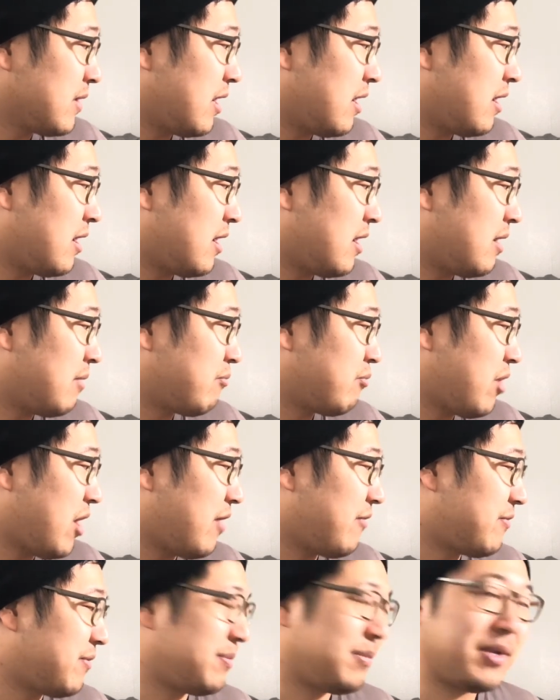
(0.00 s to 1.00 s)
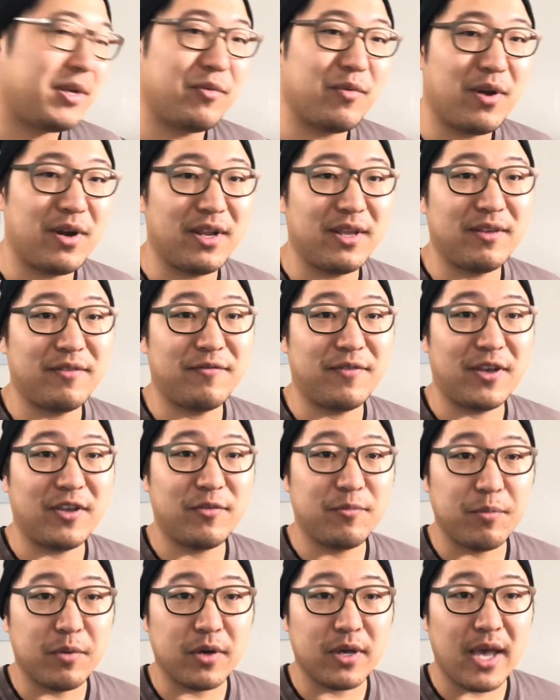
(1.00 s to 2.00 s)
profitably running
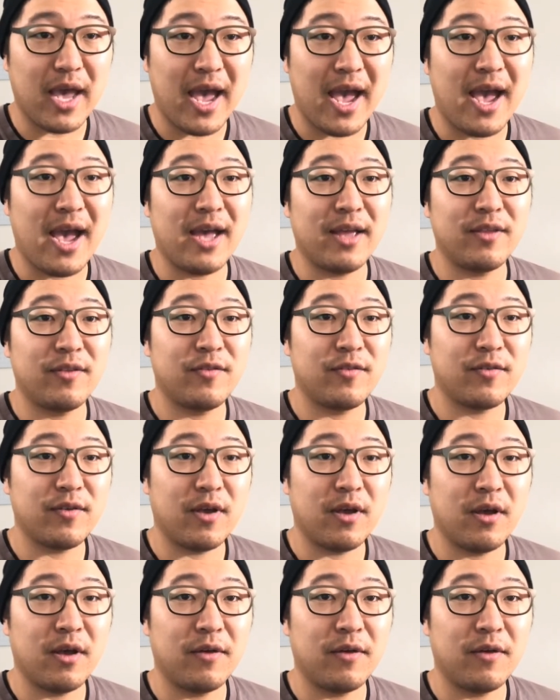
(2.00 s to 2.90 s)
Facebook ads